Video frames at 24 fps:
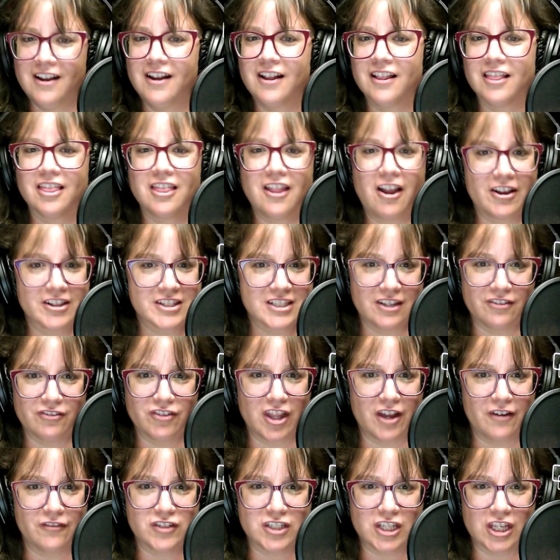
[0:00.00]
Lots of
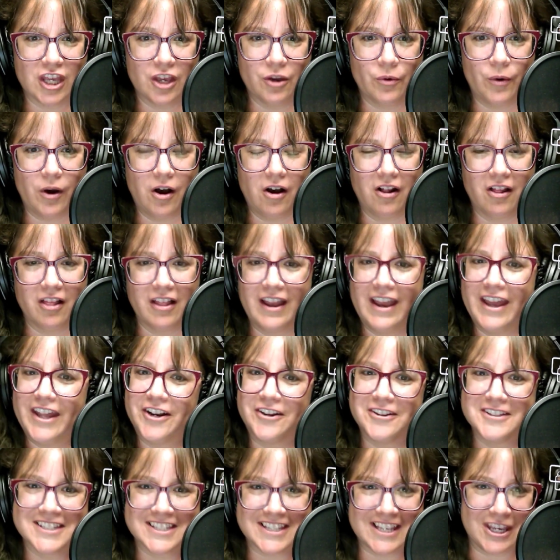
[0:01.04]
love to you all, and
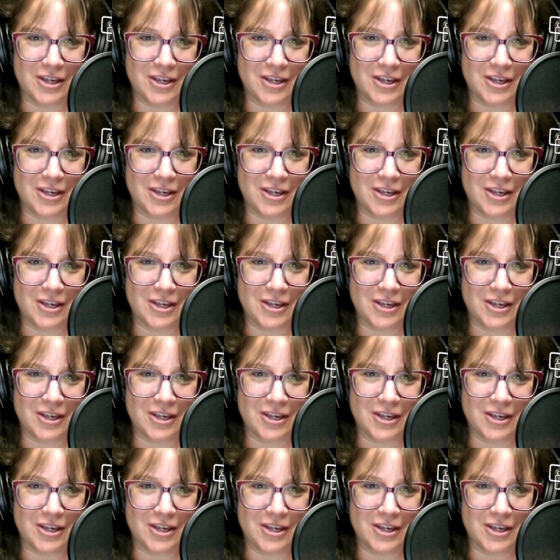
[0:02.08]
I'll see